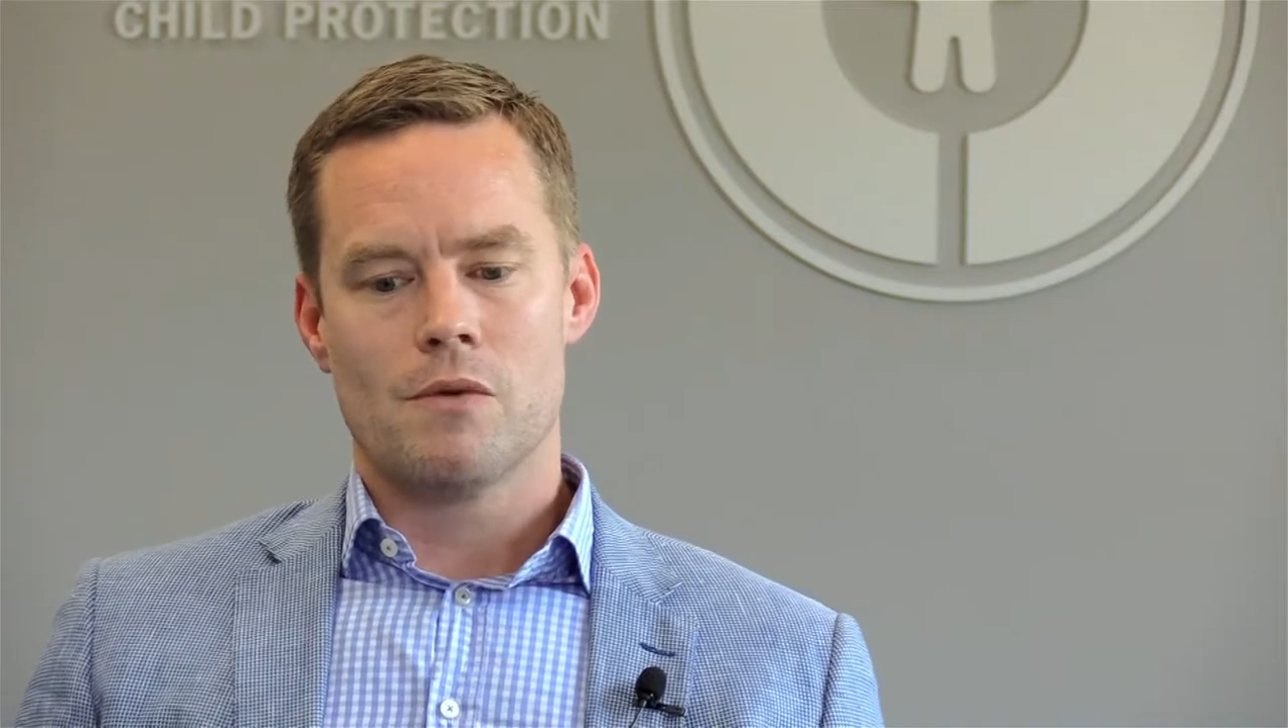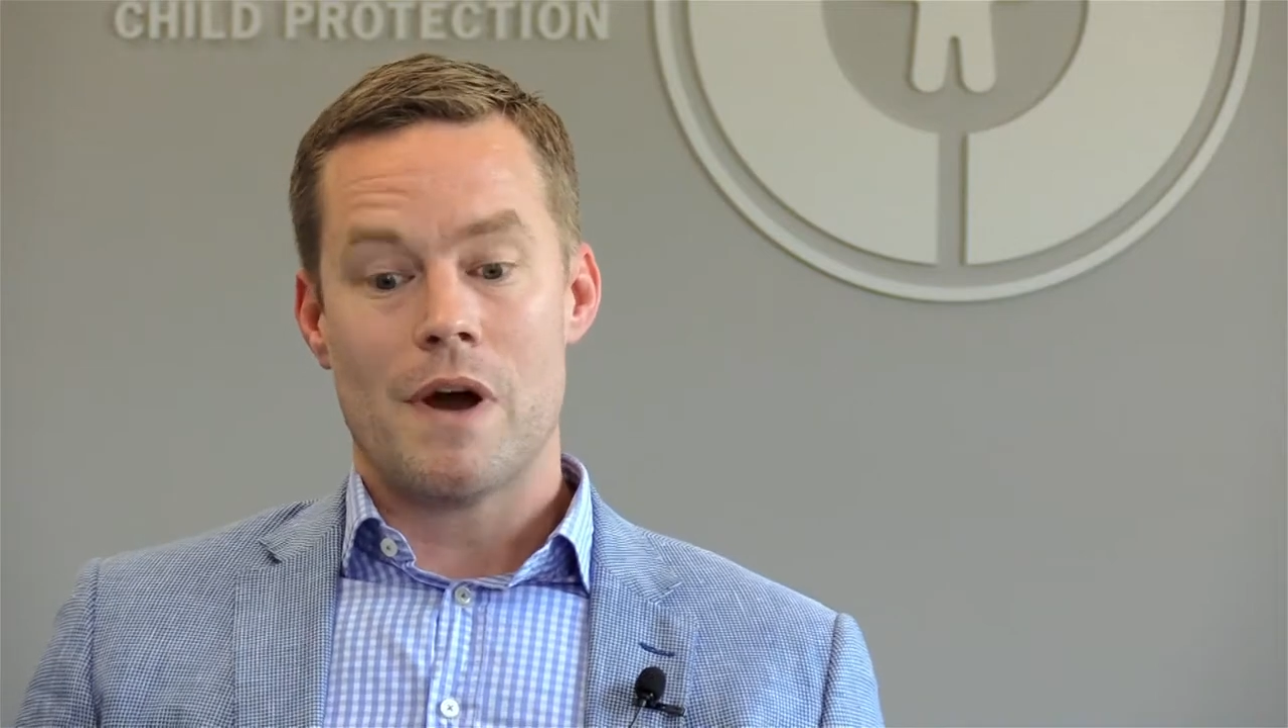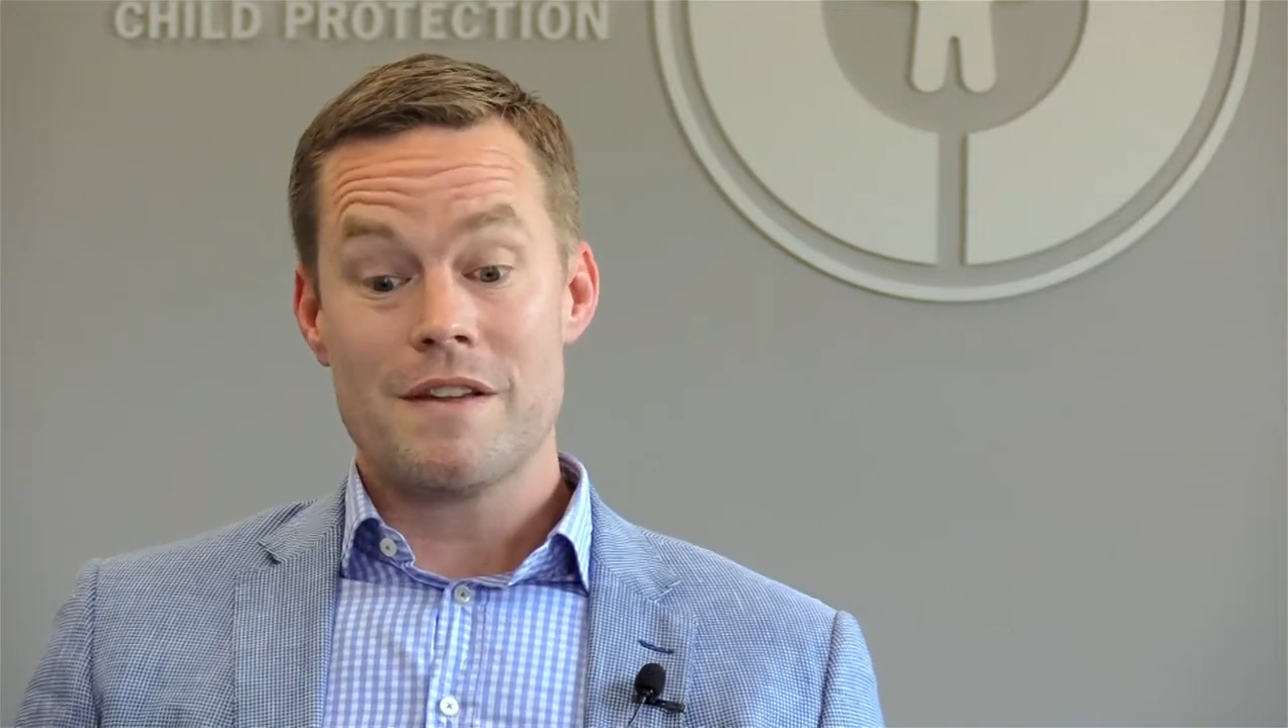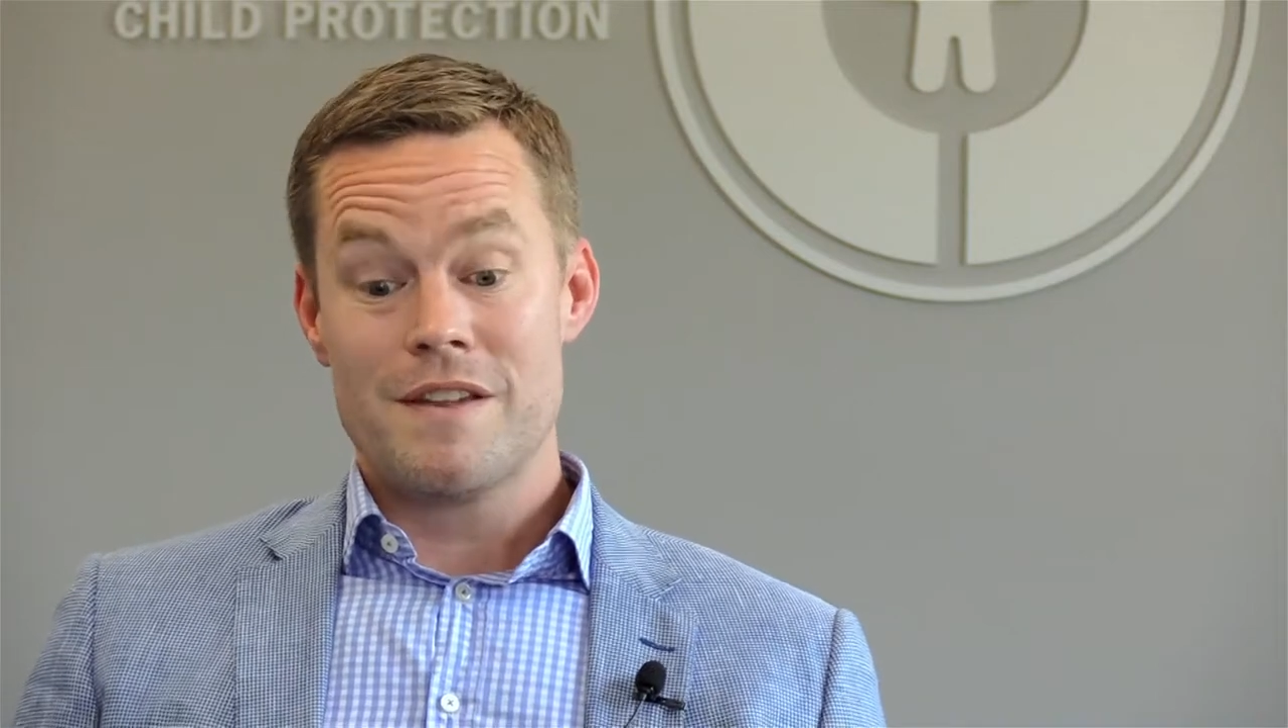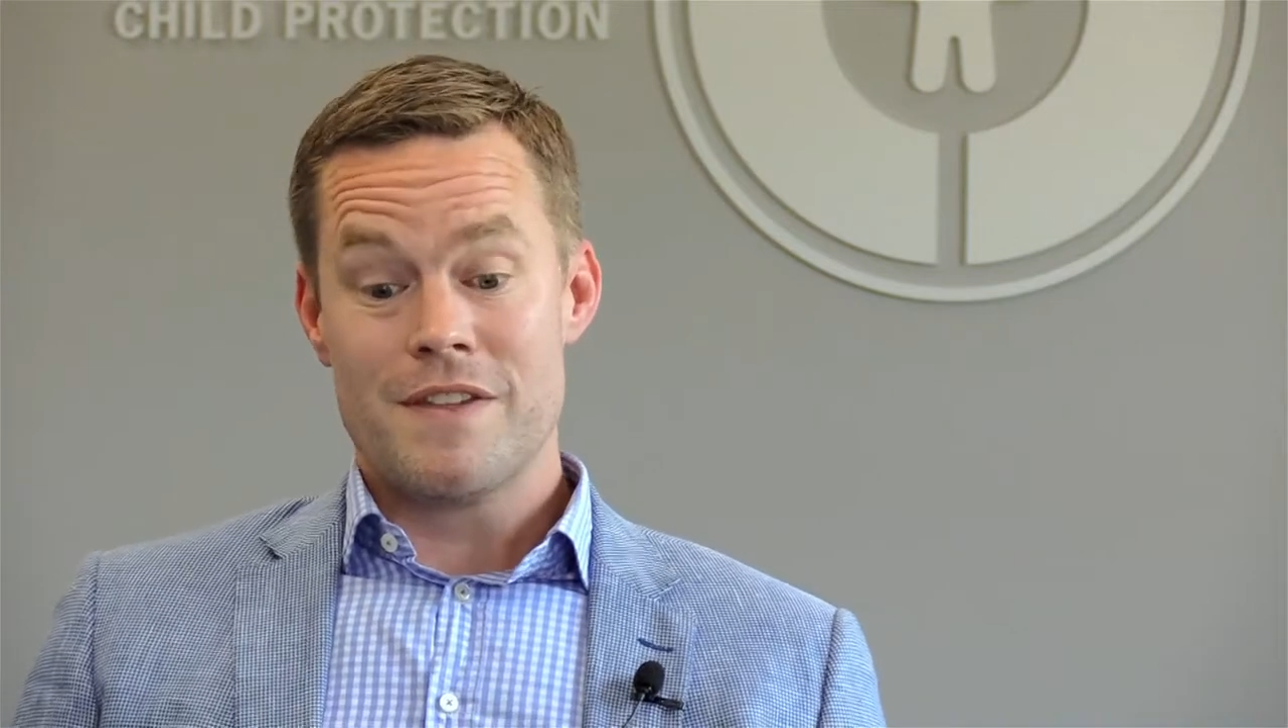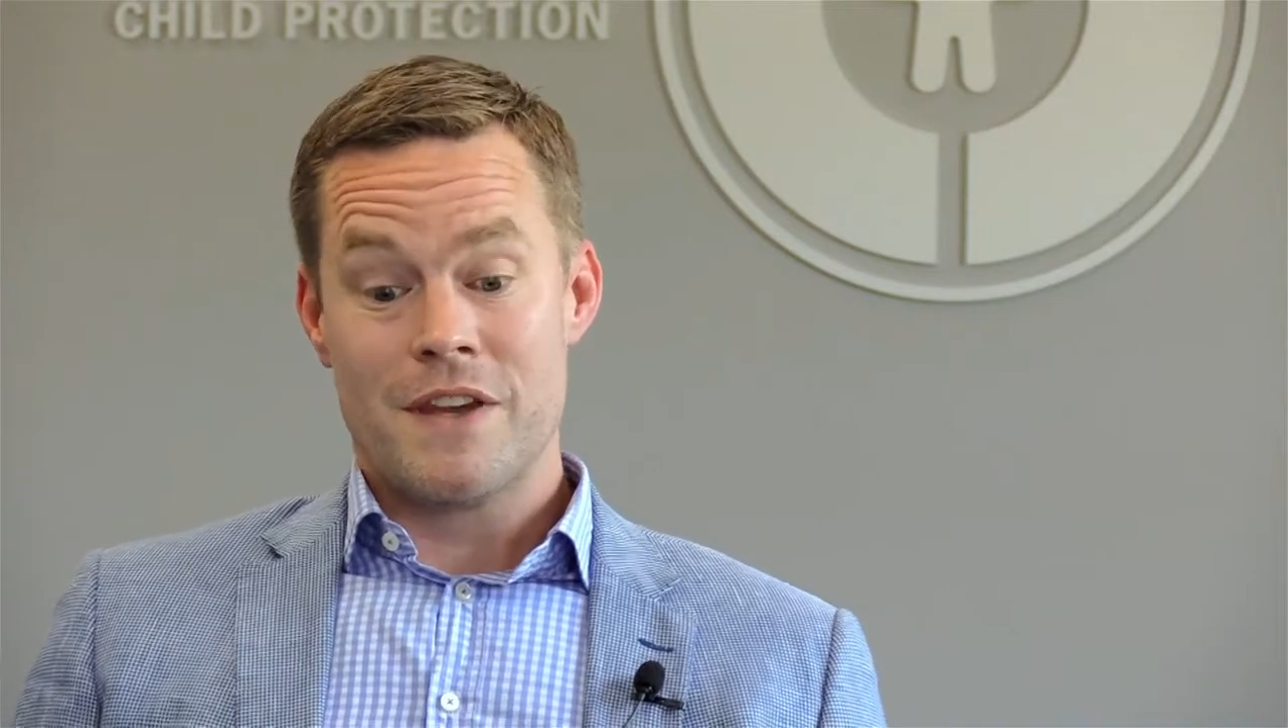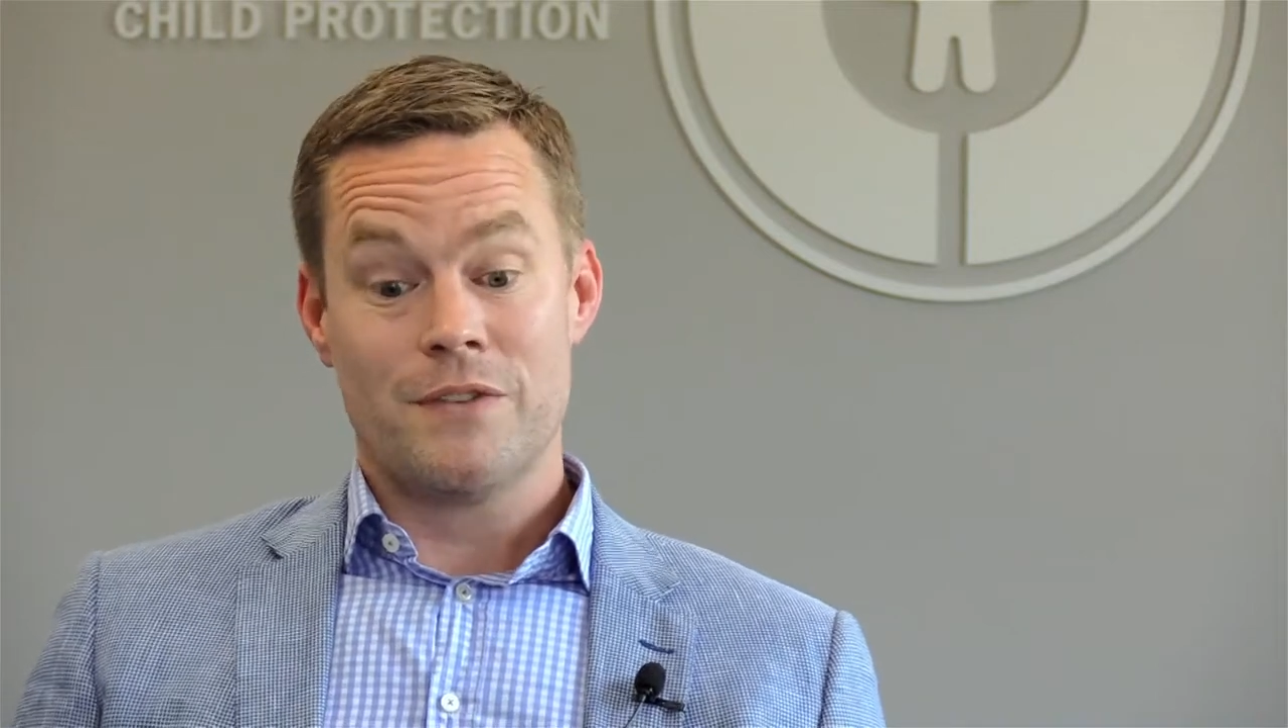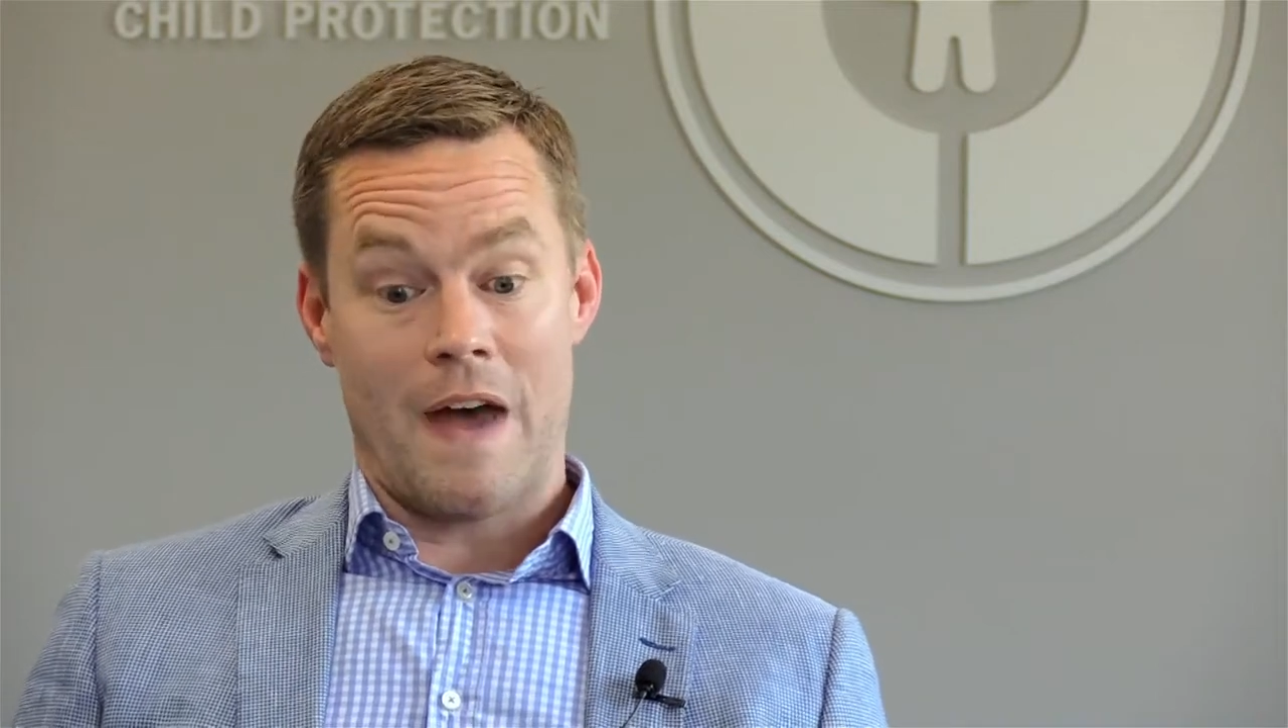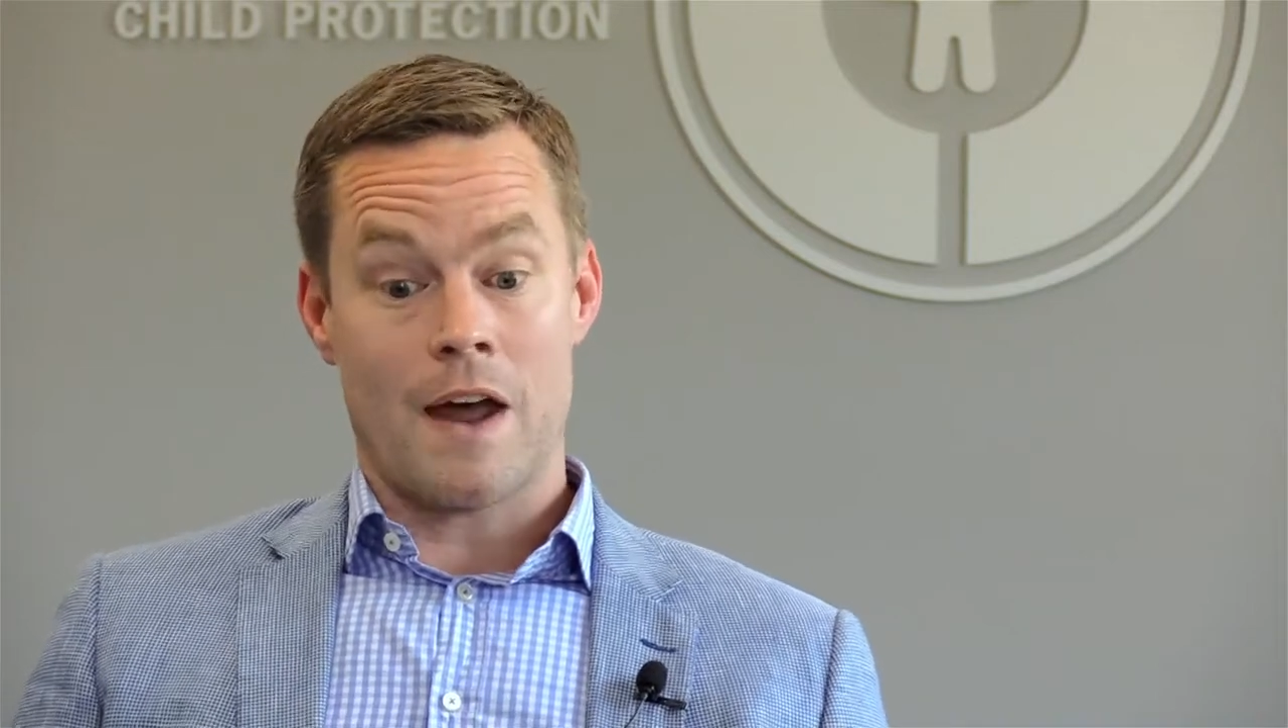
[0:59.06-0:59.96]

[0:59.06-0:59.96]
One of the things for